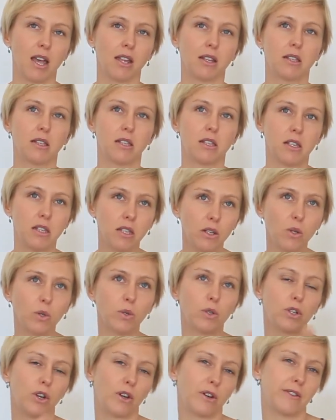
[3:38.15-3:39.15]
and
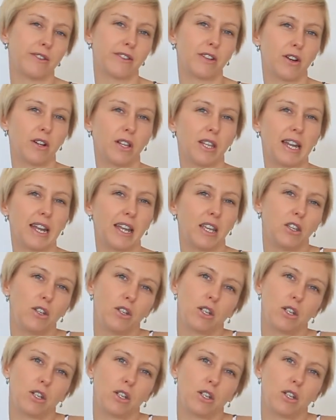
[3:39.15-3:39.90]
still chose the holiday,